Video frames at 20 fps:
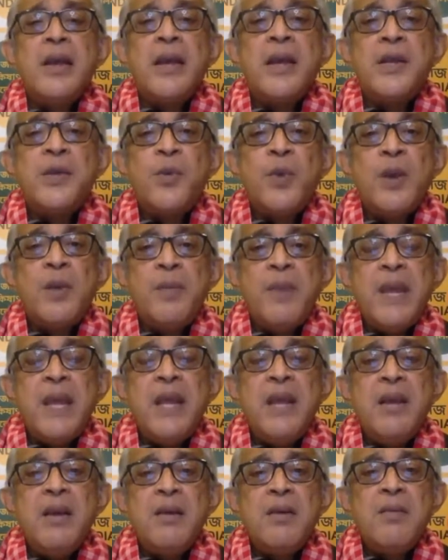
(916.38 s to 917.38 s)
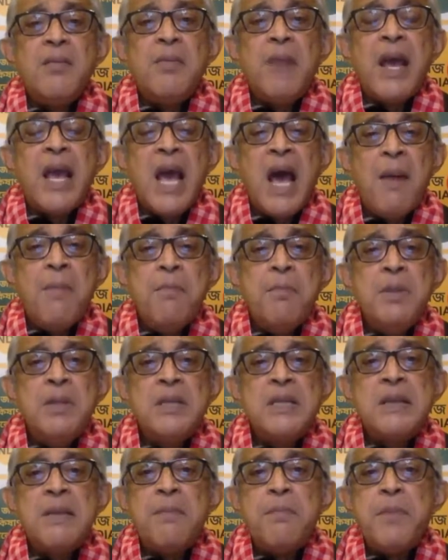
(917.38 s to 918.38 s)
It will be my
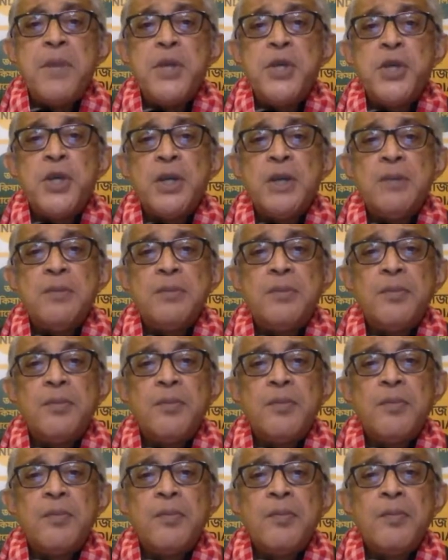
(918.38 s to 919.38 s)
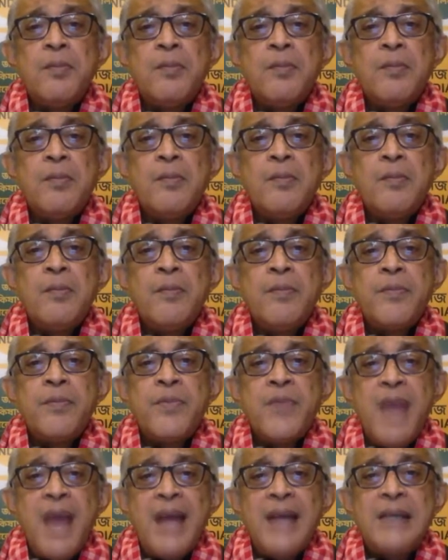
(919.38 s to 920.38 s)
humble submission
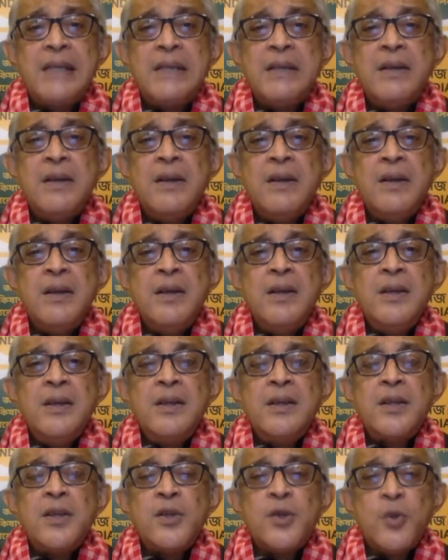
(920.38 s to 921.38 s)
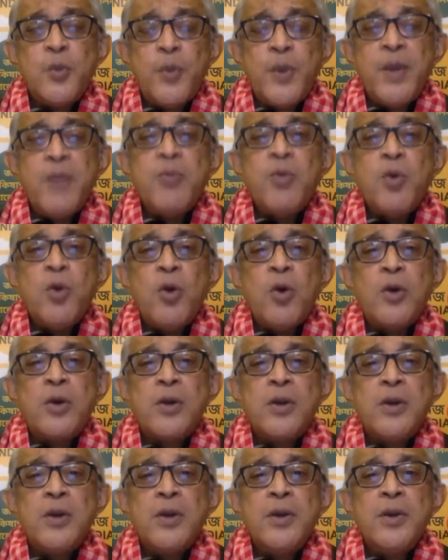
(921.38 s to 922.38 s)
that the Supreme
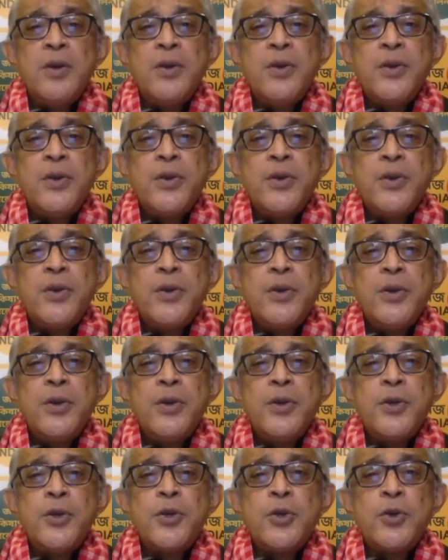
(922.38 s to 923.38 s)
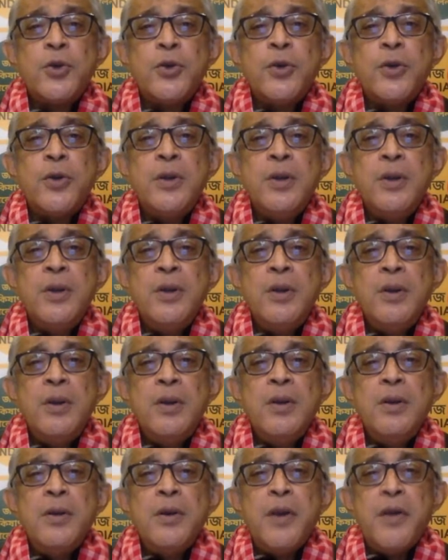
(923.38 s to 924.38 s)
Court should
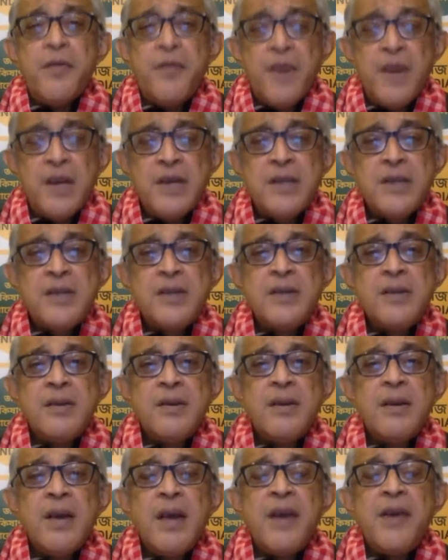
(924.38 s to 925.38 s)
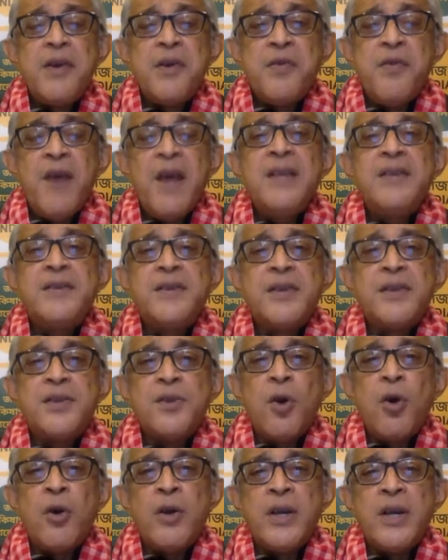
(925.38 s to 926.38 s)
reverse and revise
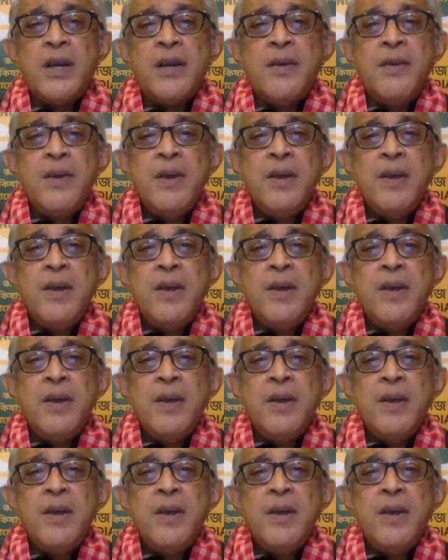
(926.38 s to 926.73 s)
its order